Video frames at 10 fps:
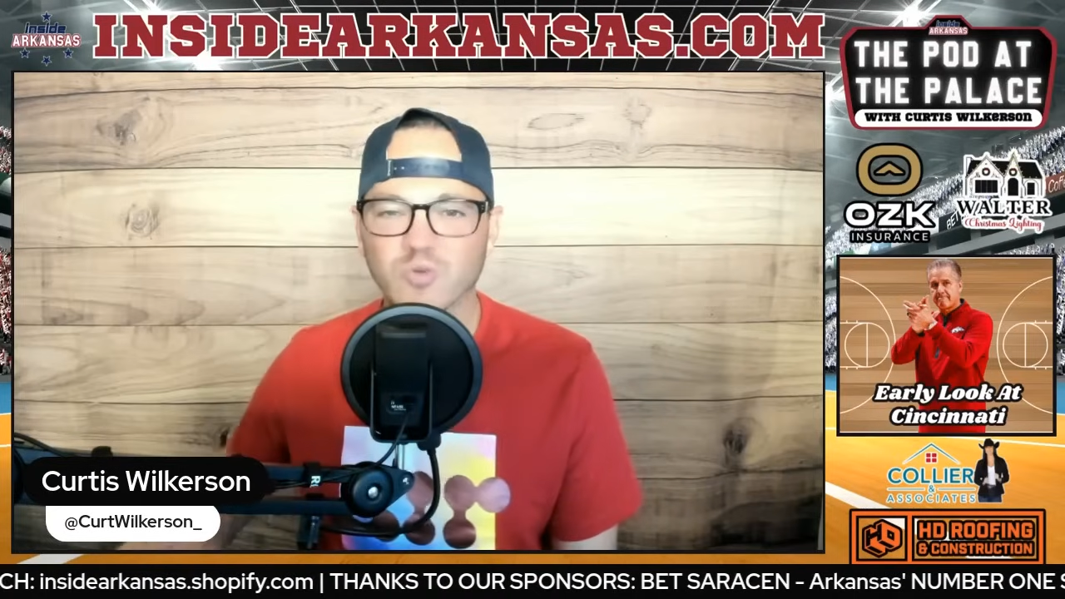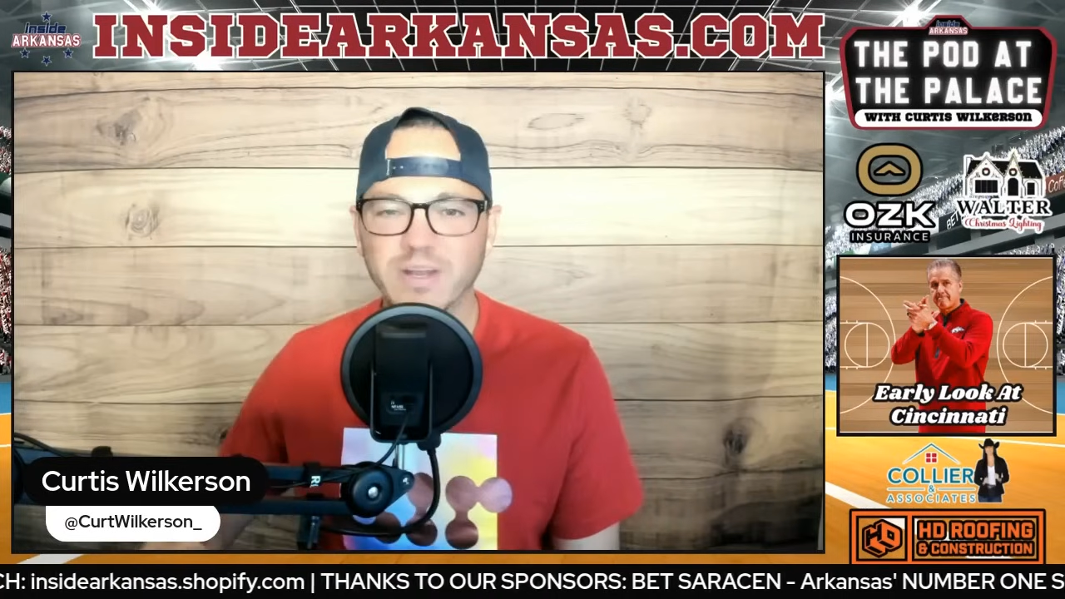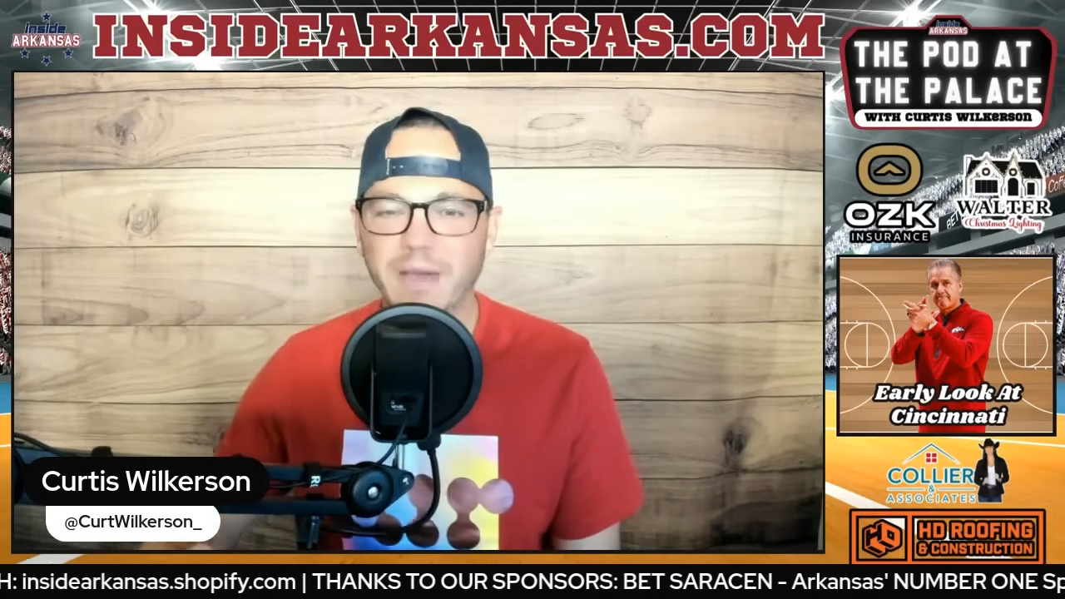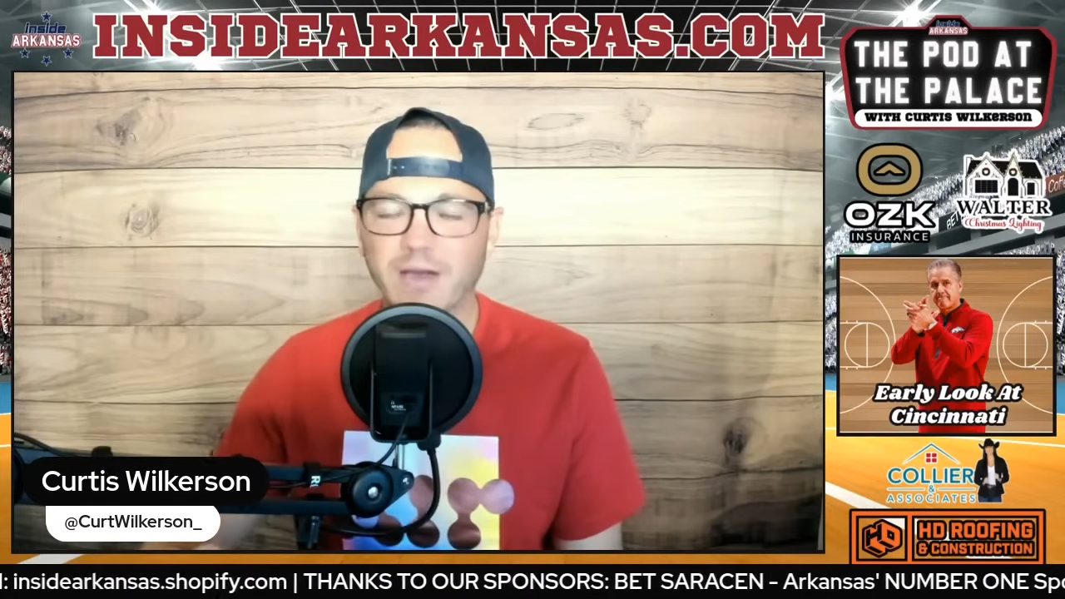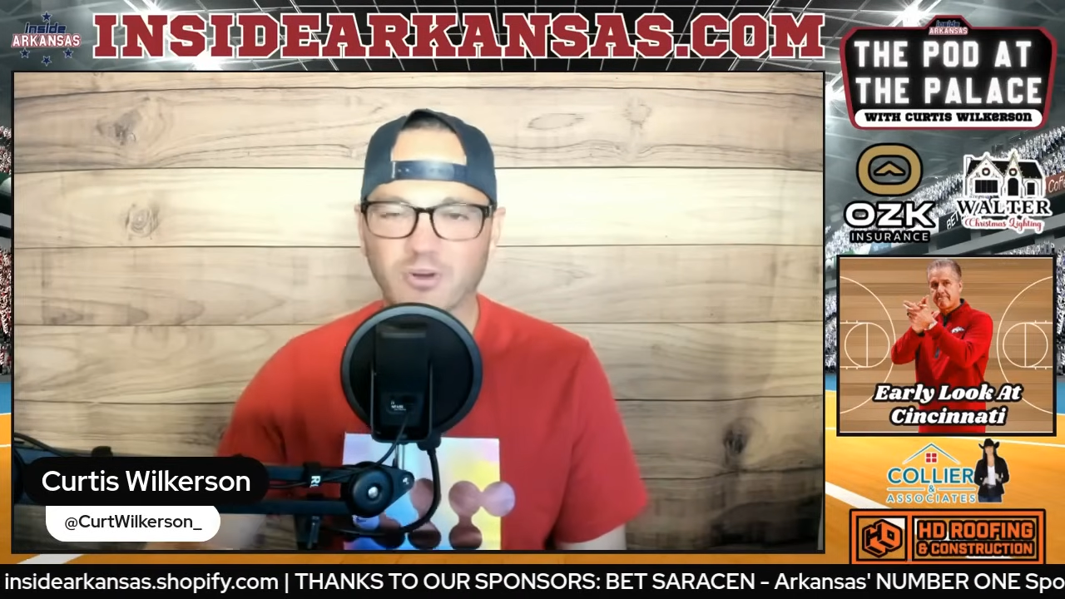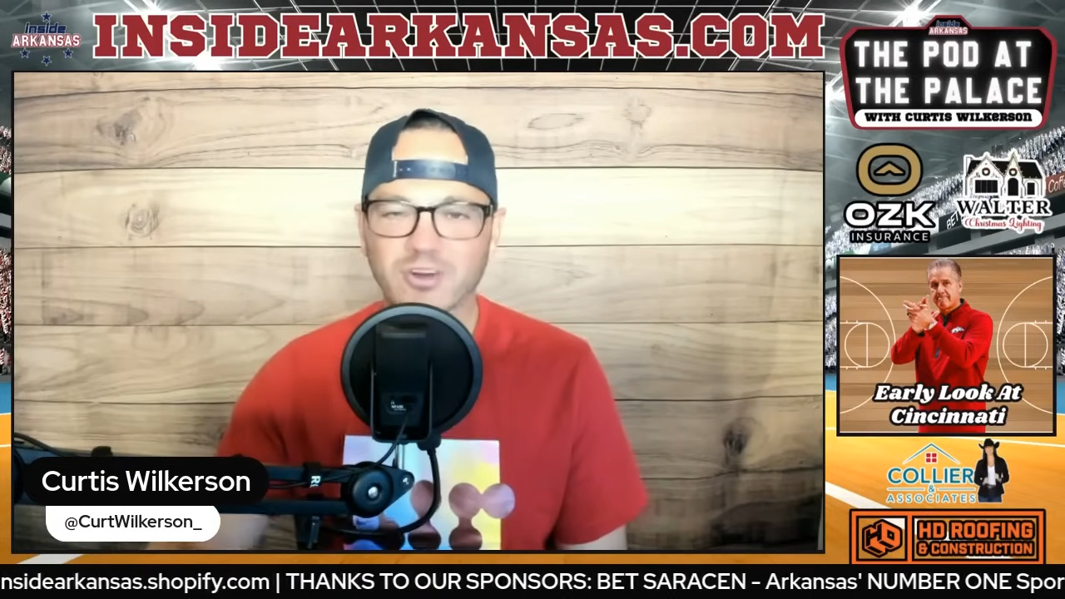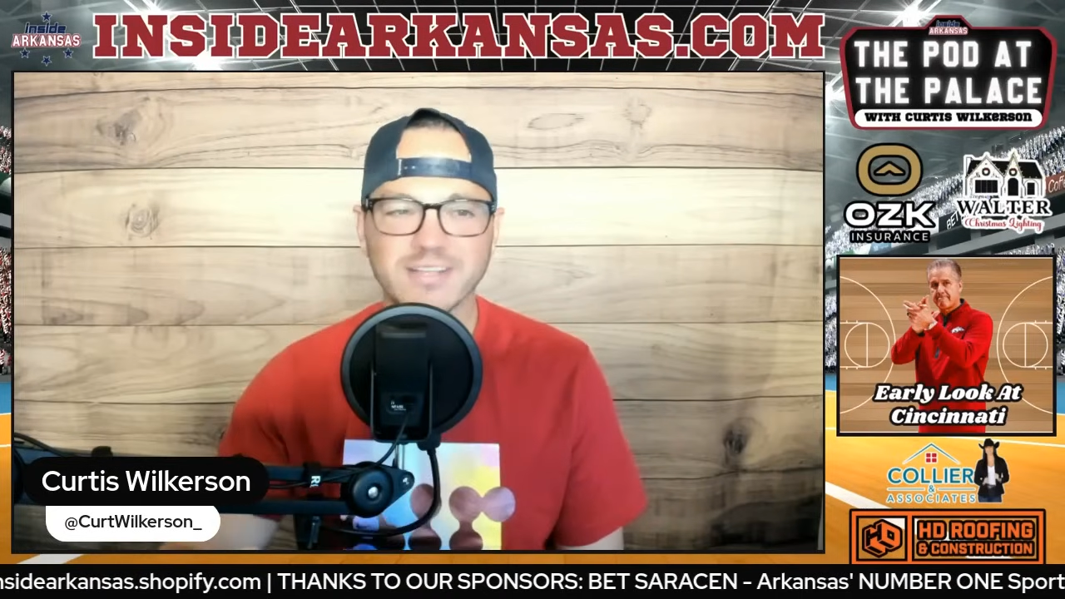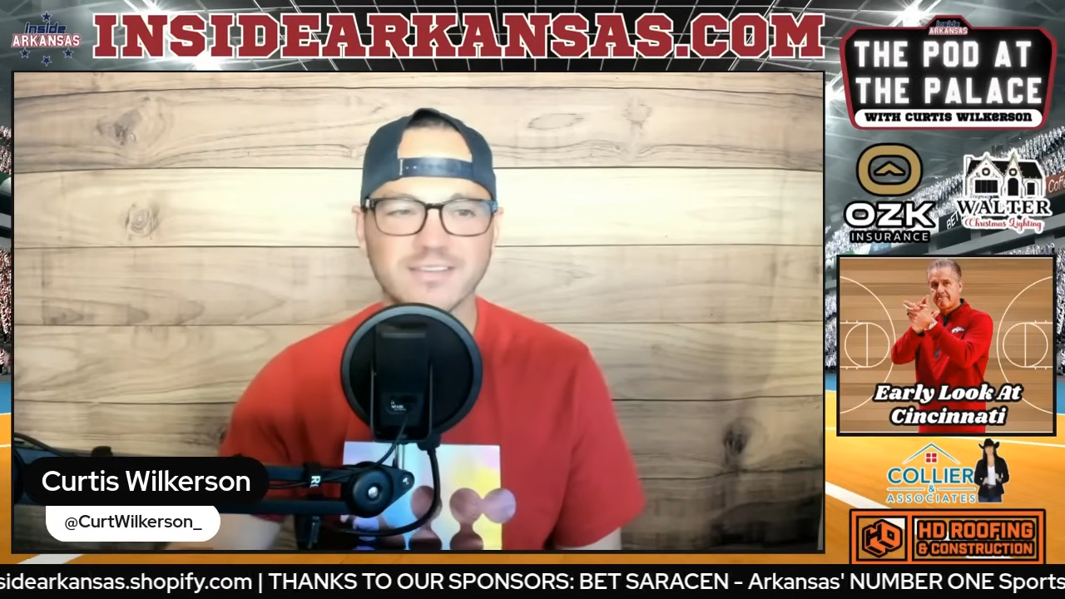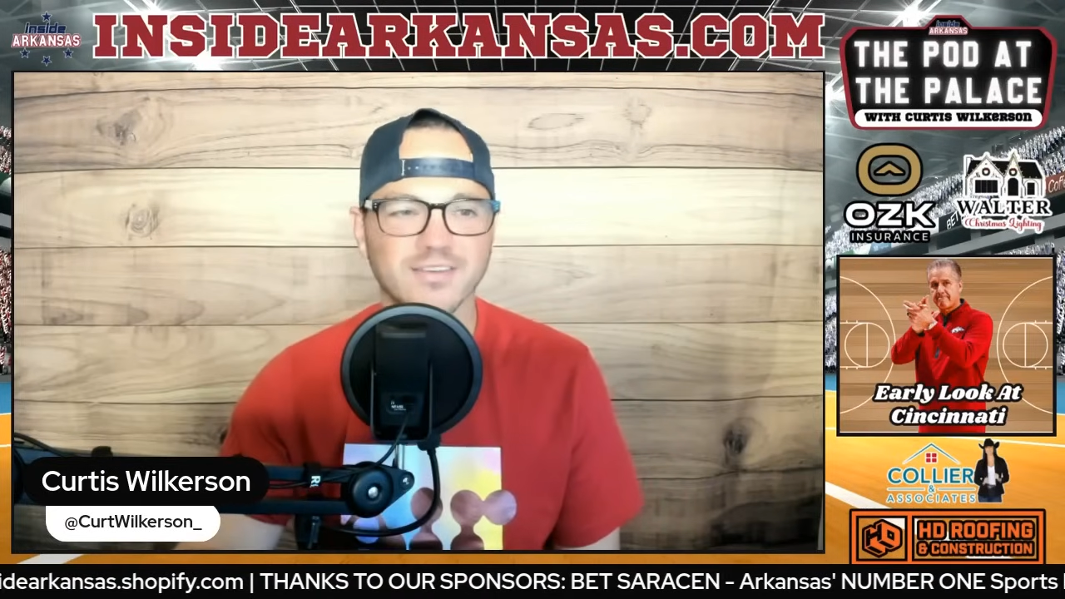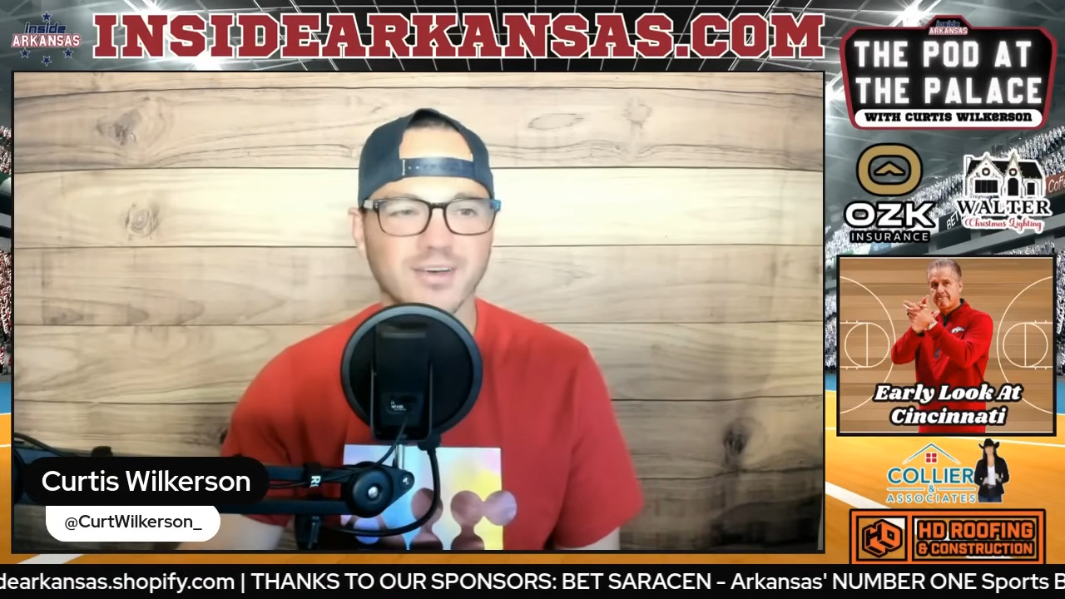written about
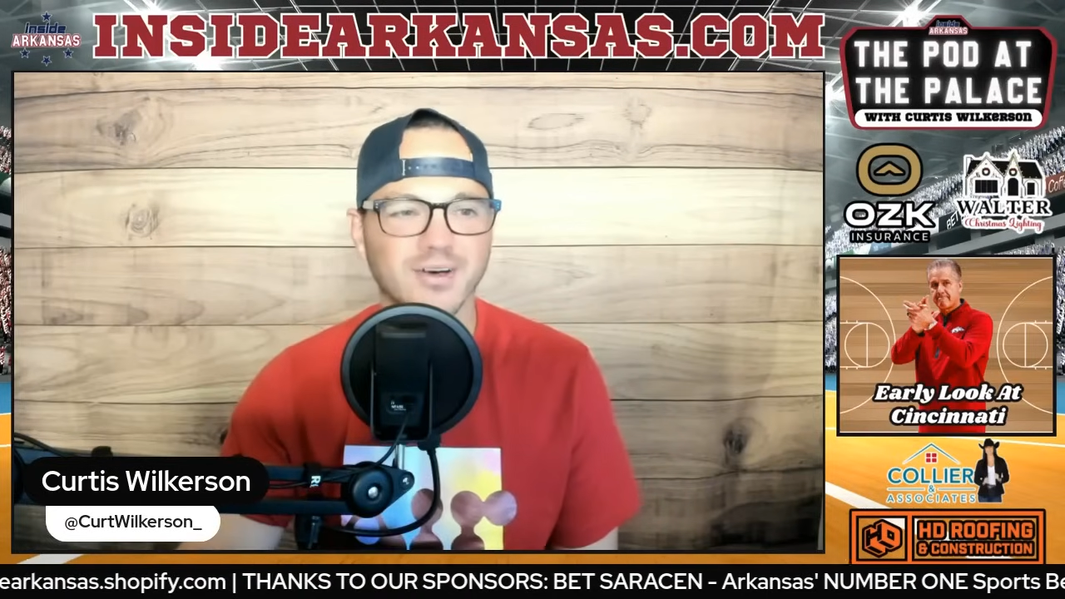Arkansas.